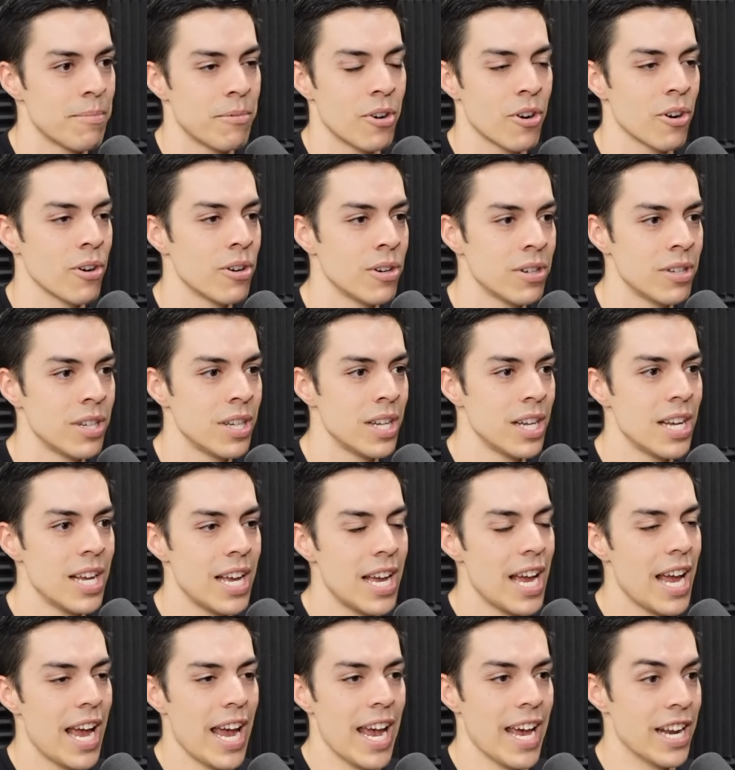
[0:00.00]
curl
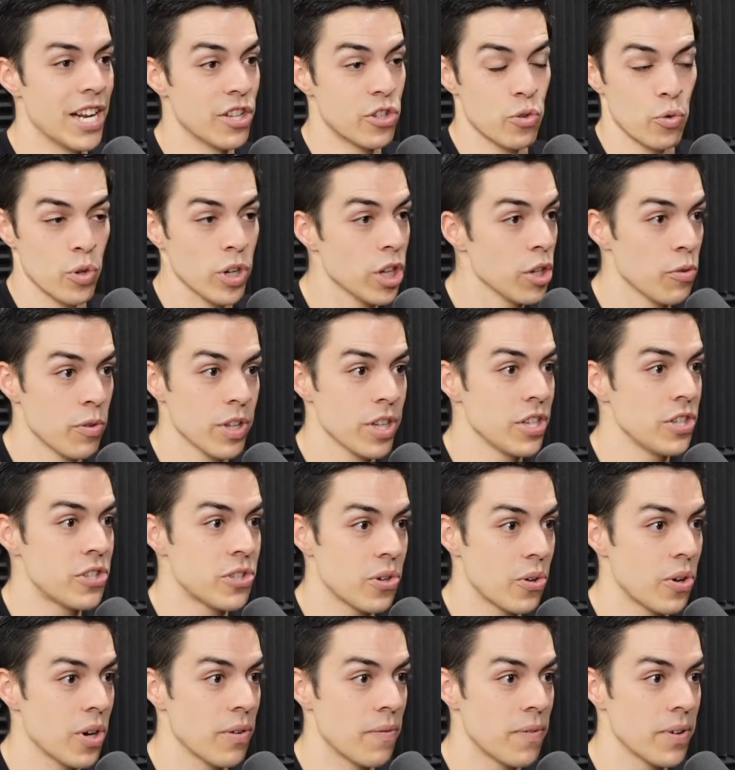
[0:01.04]
and it's really, really
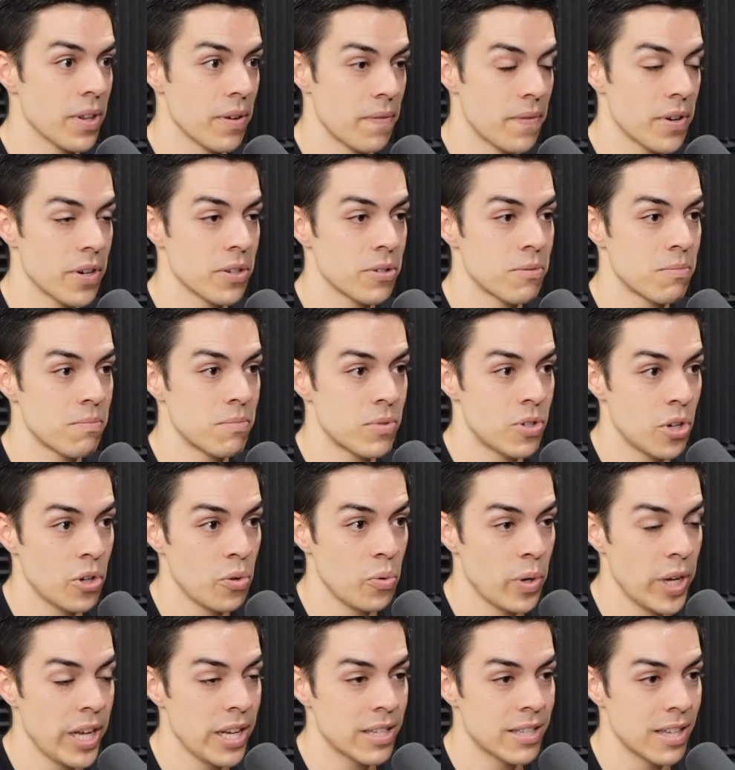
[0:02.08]
sore for the first 2
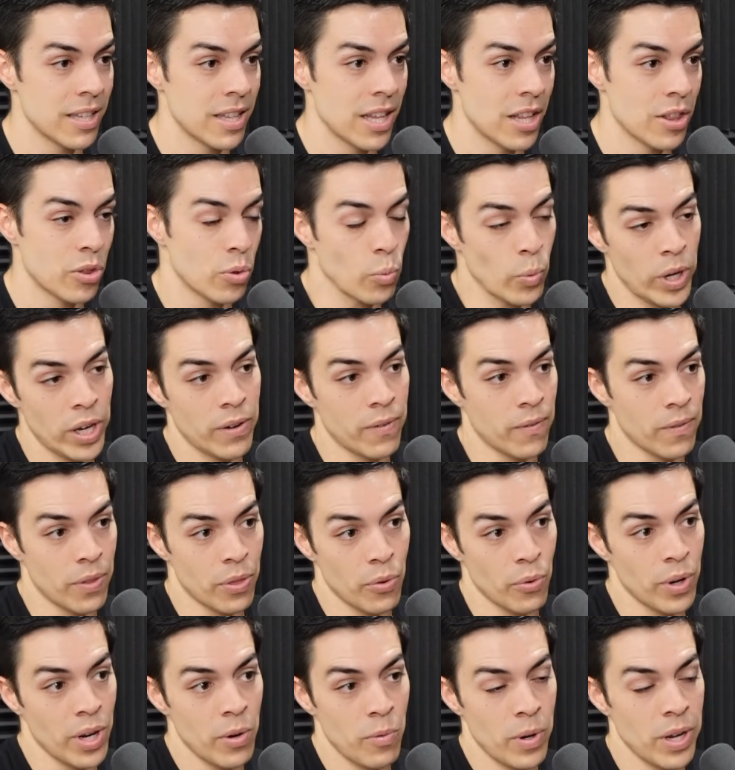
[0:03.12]
weeks, and then week
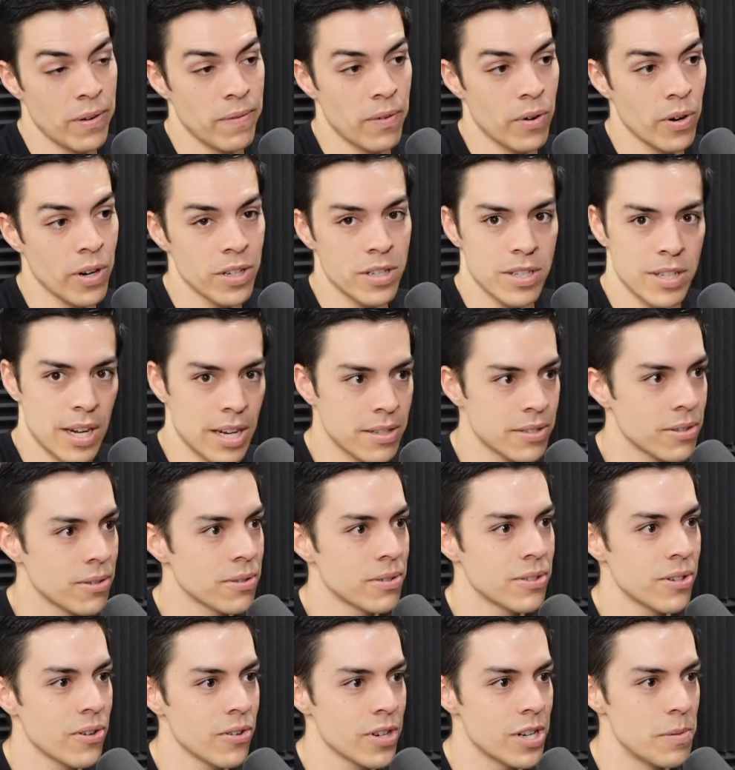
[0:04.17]
3, week 4, it's not so
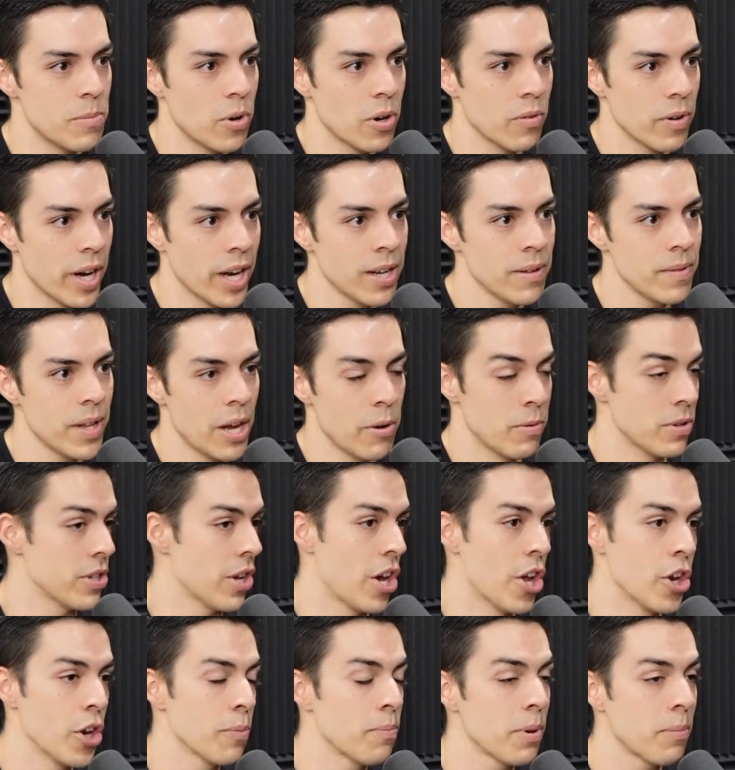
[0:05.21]
sore anymore, right? It was
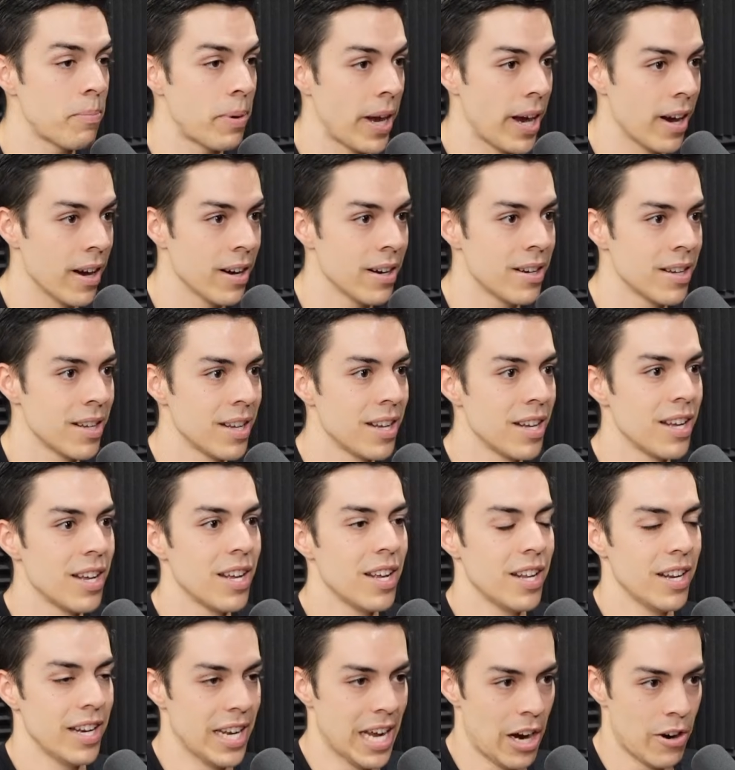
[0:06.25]
underprepared.
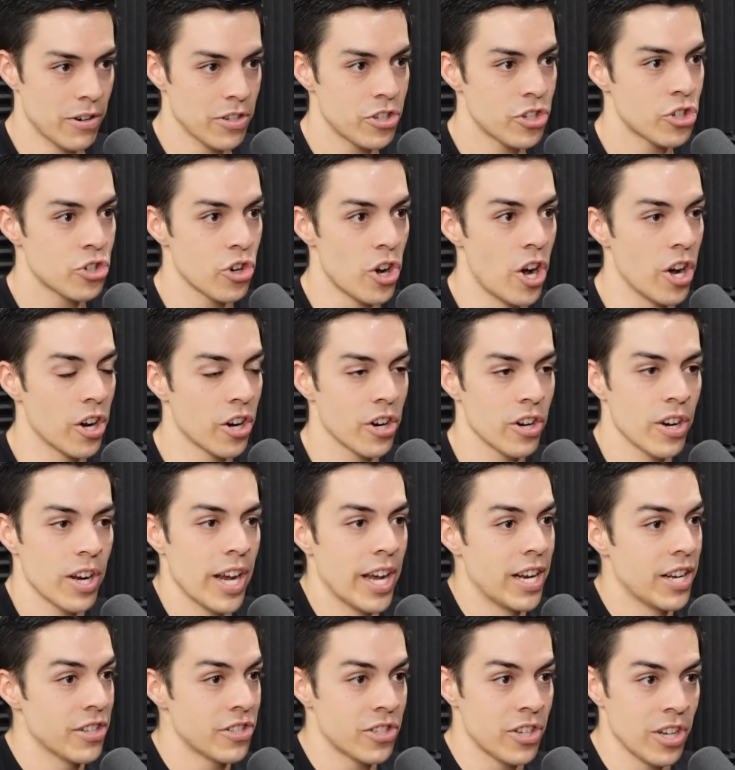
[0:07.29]
Now it's stronger
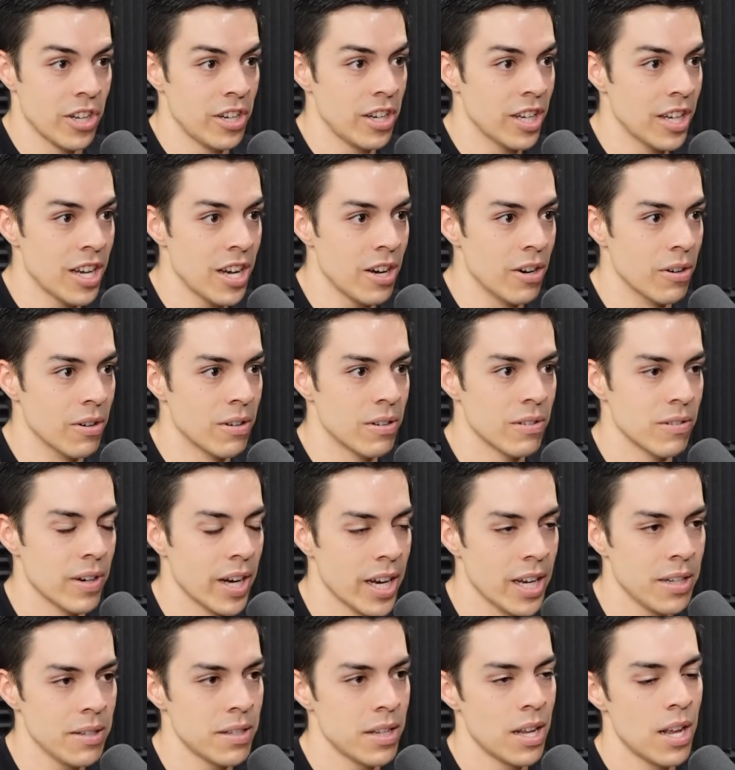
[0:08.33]
and it's good to go,
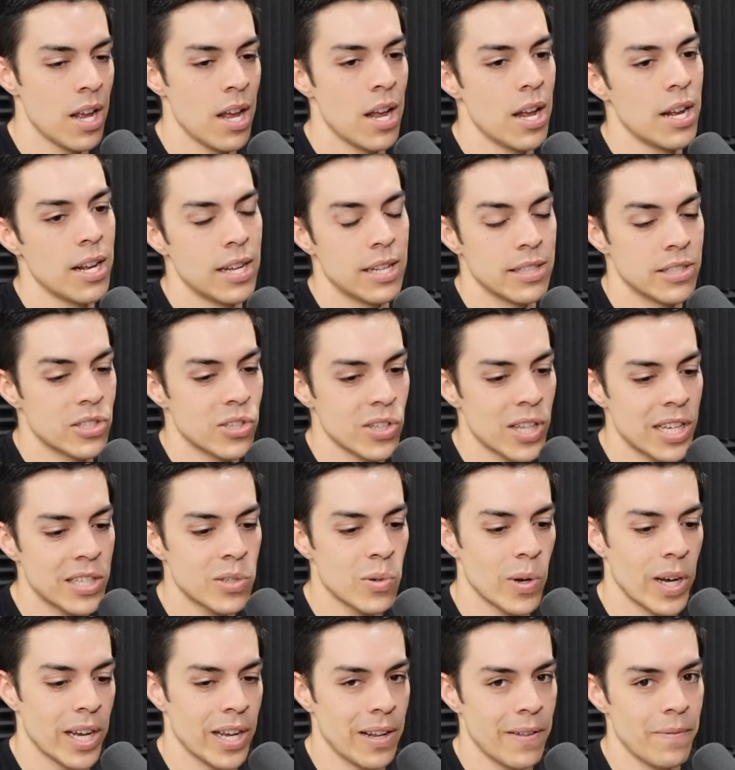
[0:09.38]
right? And so that's
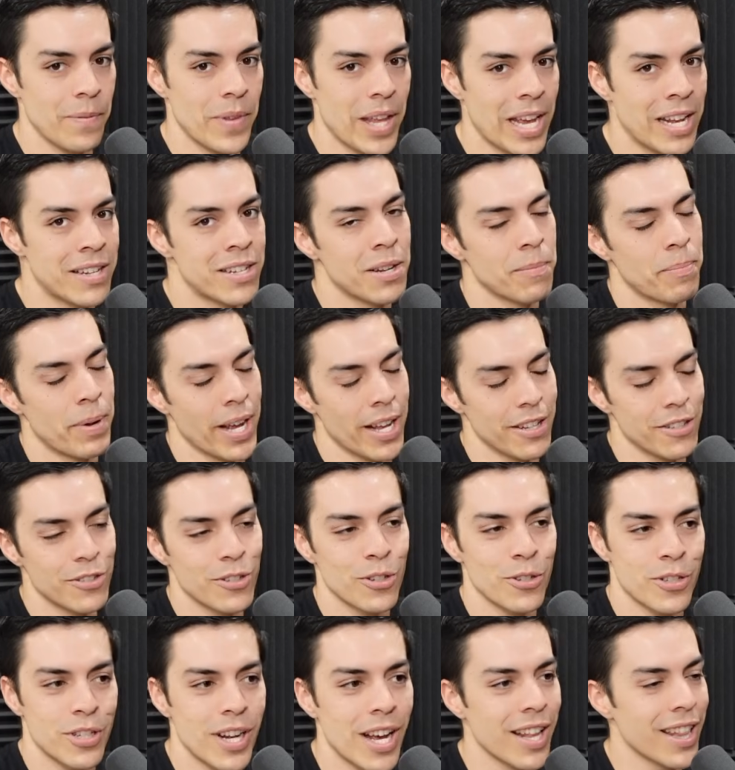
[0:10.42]
why it depends.
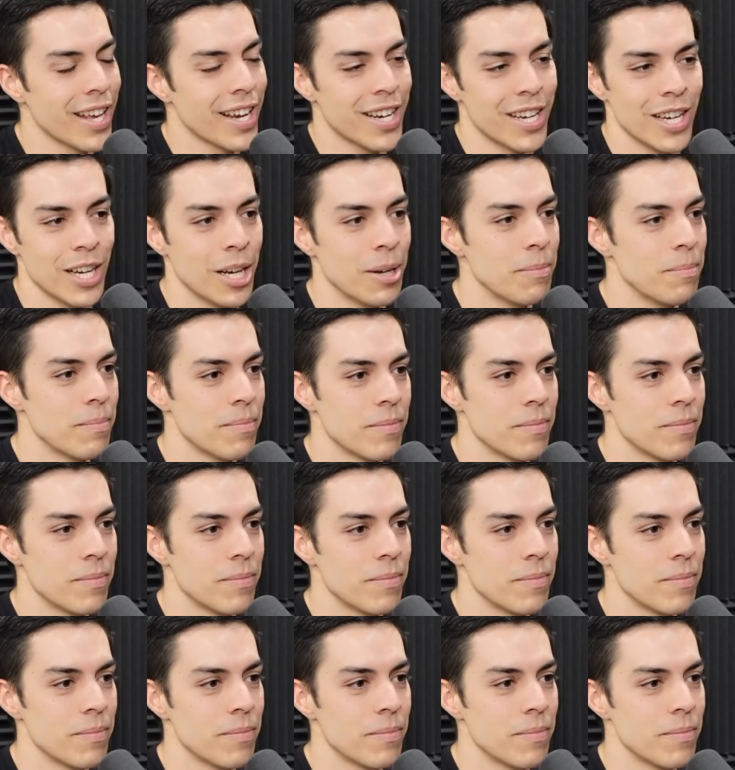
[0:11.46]
There's not like a